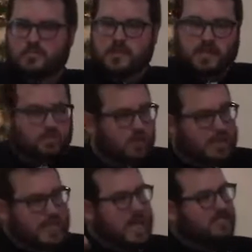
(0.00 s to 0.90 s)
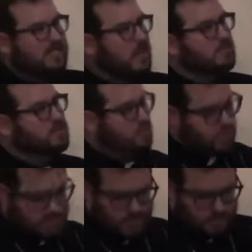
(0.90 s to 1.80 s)
because what he has come to
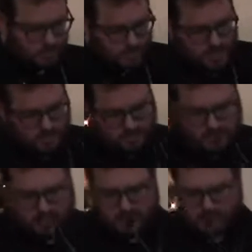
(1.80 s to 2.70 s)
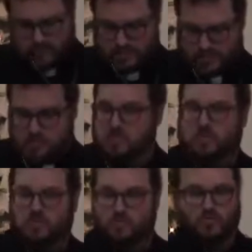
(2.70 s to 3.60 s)
bring is greater than anything that has been
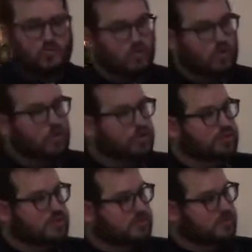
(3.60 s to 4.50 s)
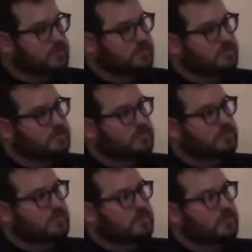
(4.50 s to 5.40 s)
done before or since.
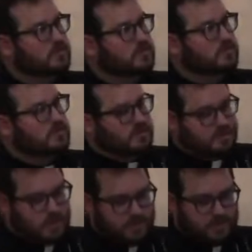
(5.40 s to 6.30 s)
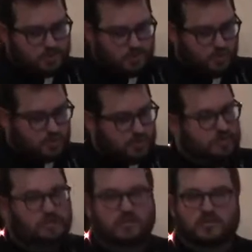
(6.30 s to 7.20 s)
Nothing short
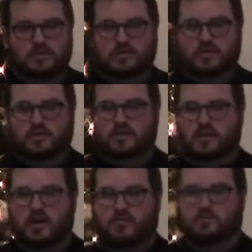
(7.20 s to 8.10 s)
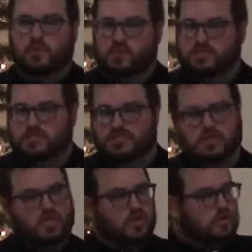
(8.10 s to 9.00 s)
of
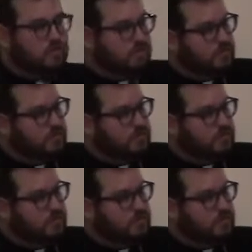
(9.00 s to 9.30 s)
purchasing you